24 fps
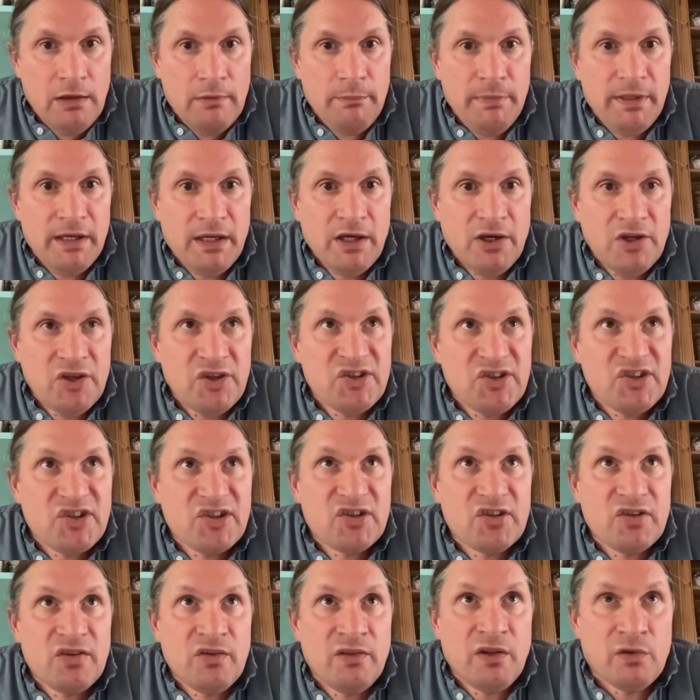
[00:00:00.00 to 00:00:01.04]
because
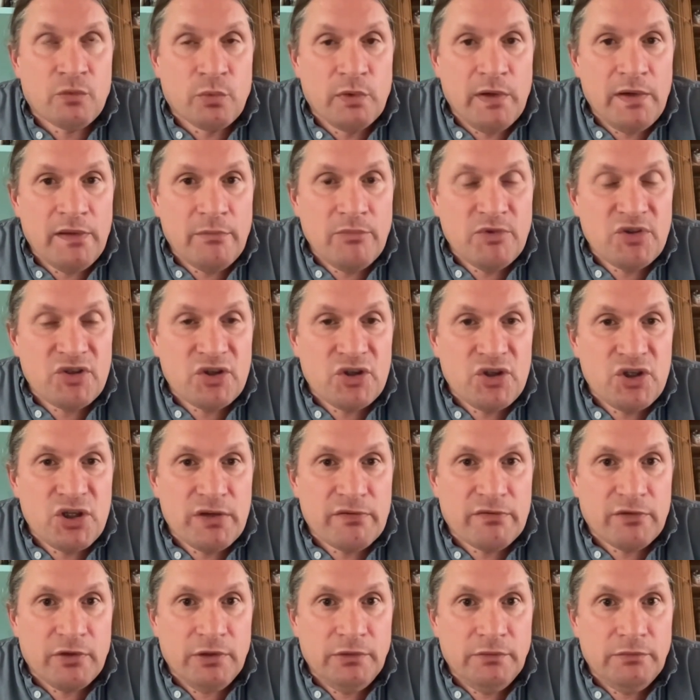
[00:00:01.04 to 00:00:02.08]
the rhythms are
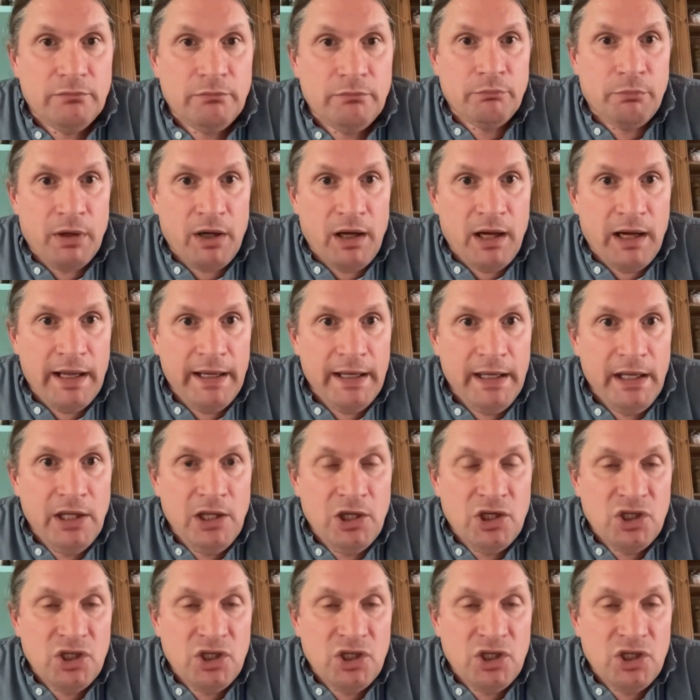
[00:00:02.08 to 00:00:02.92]
driven by